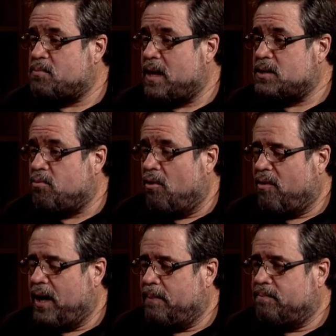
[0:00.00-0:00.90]
space
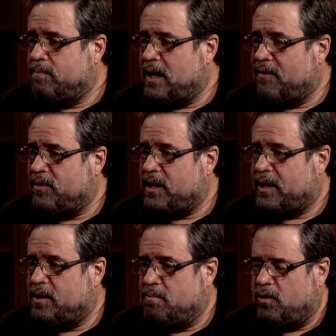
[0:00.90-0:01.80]
program, the effort to
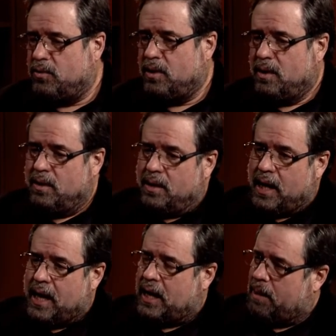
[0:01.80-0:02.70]
get to the moon,
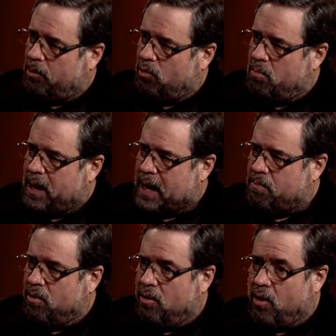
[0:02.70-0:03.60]
and a couple of robotic
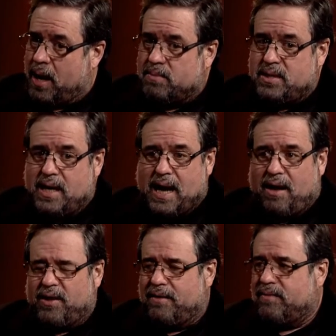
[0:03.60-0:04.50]
programs.
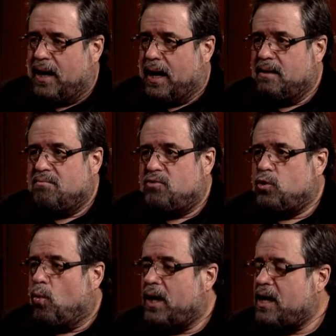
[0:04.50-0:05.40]
Now they've got
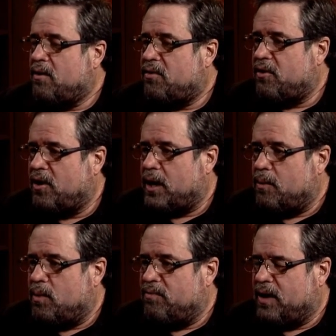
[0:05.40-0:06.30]
20 or 30.
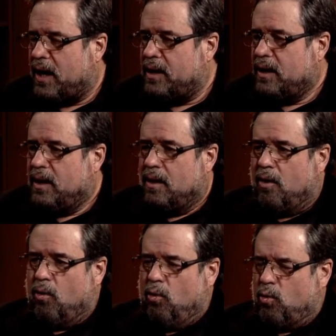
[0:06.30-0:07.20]
We've got
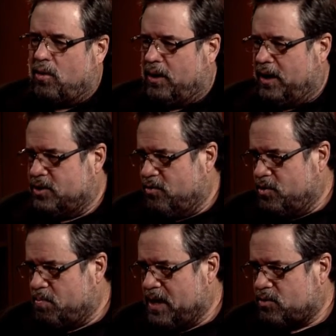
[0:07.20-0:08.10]
a whole cluster of
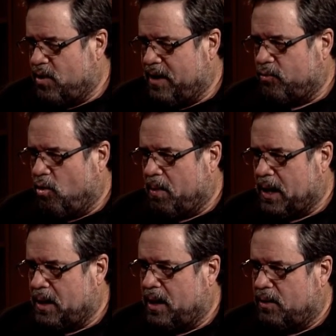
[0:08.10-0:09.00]
spacecraft
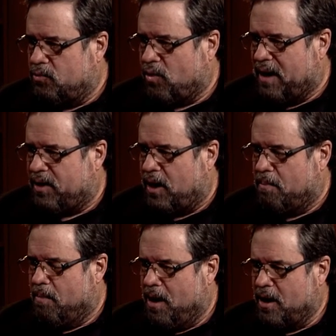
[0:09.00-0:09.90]
orbiting and driving on
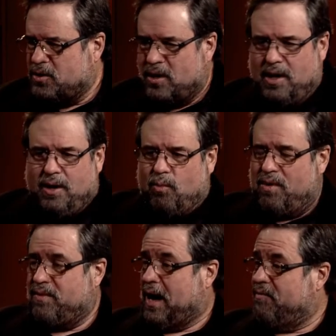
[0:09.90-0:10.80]
Mars.
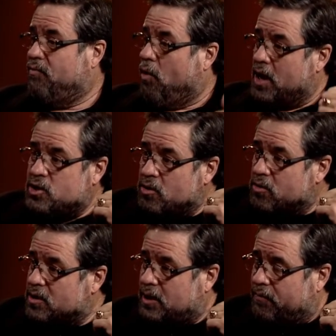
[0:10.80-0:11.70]
We've got Voyager
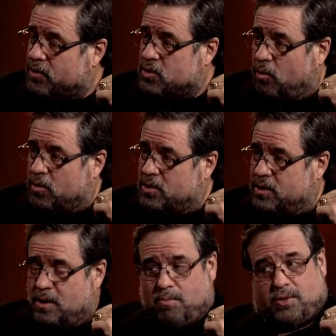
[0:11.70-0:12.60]
that's left the solar
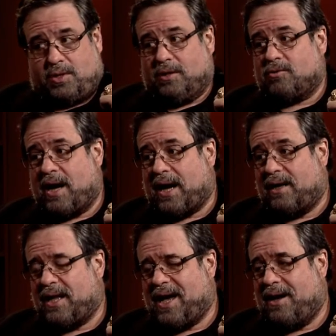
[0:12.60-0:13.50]
system. We're still tracking
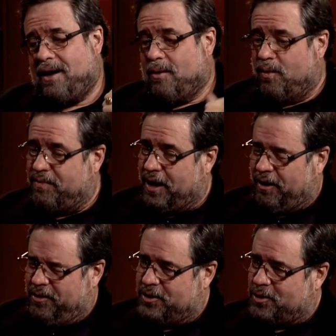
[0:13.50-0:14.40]
that. We've got all
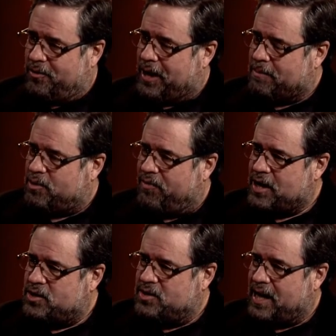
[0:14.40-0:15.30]
these Earth
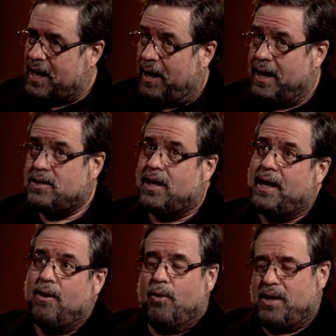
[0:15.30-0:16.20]
observation satellites, and
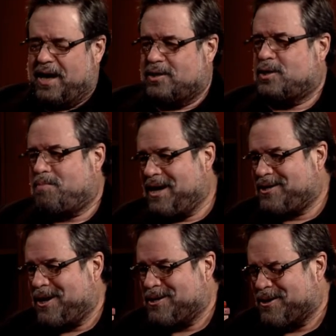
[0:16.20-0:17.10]
oh yes, a space
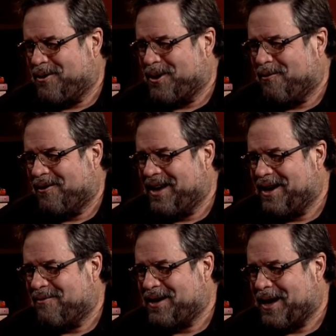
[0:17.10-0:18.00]
station going overhead
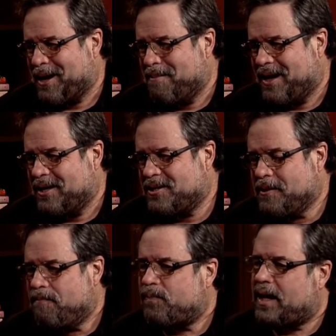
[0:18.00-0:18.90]
every 90 minutes
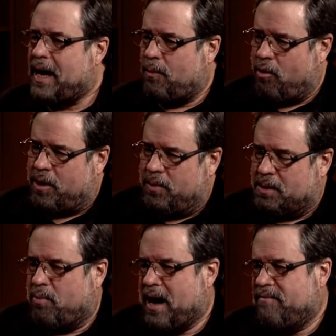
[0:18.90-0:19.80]
and working with the
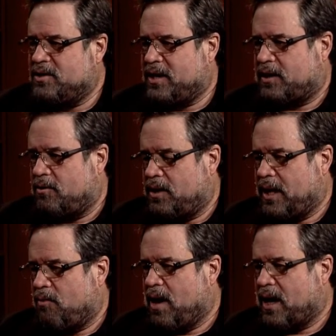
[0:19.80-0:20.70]
private sector to get
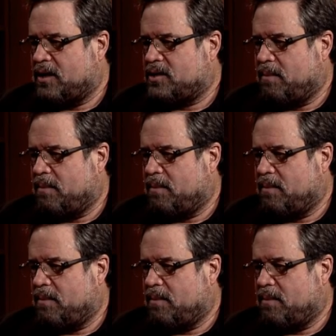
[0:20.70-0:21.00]
rockets up